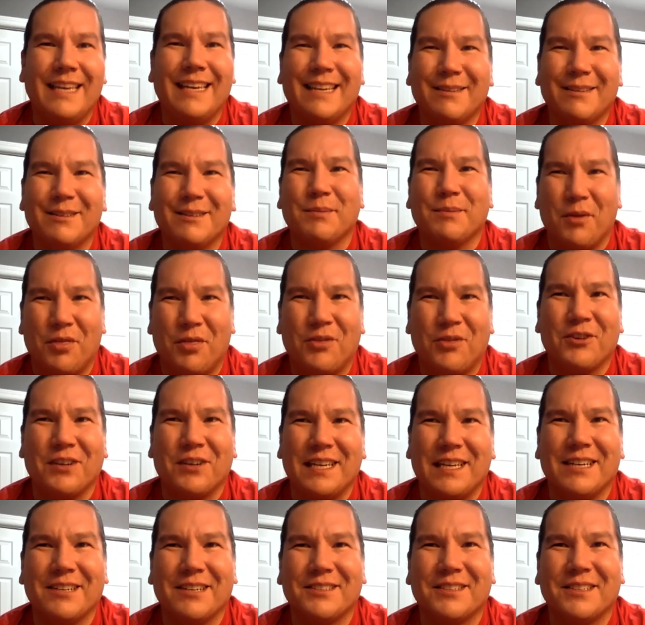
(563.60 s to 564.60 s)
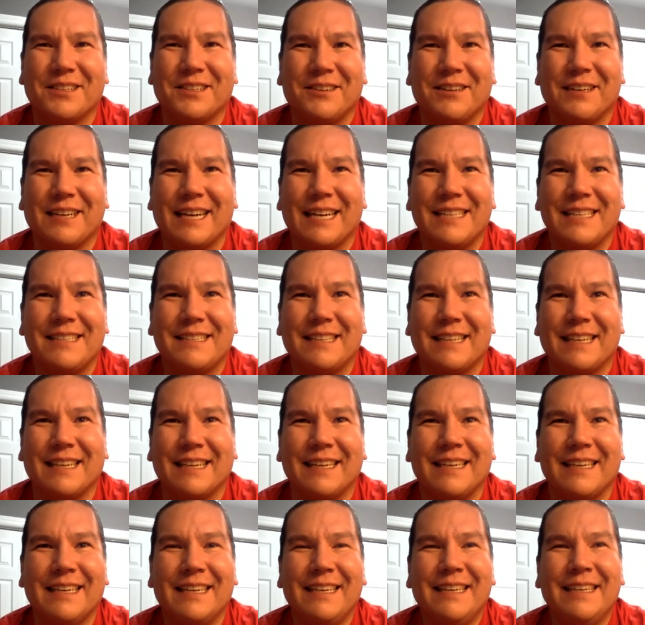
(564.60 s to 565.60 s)
it was about 30 years ago, I guess,
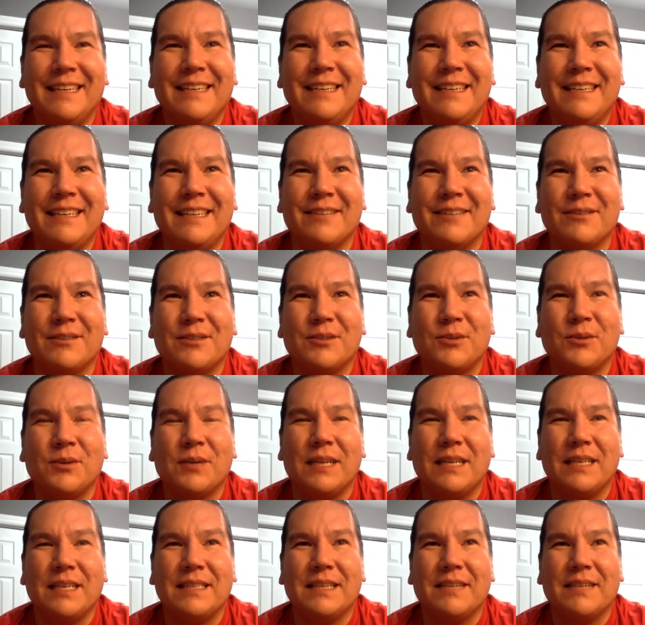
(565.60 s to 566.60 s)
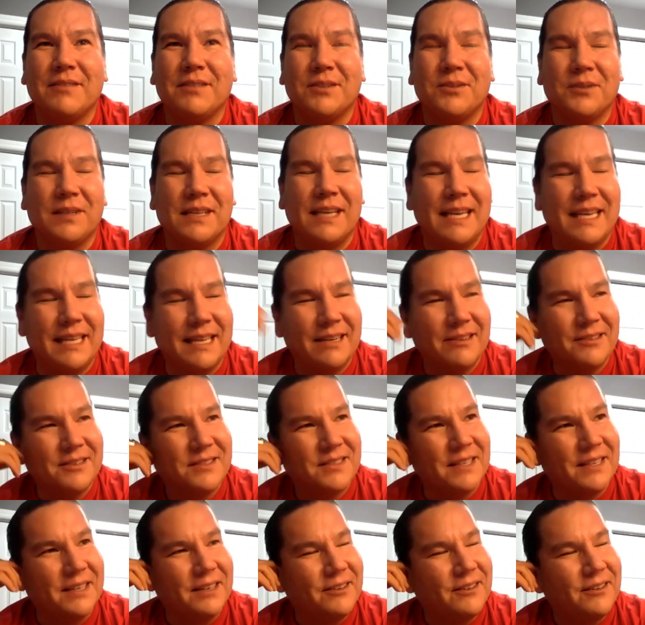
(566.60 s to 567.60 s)
like you know, 27, 28
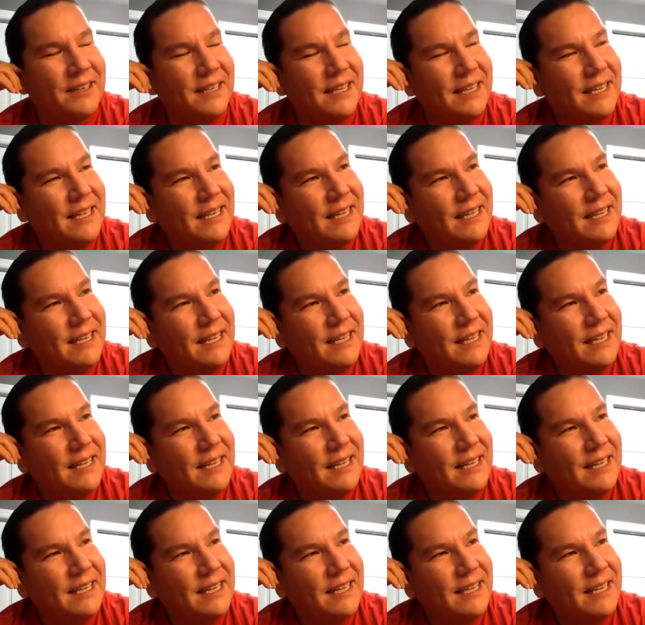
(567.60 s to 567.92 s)
years ago.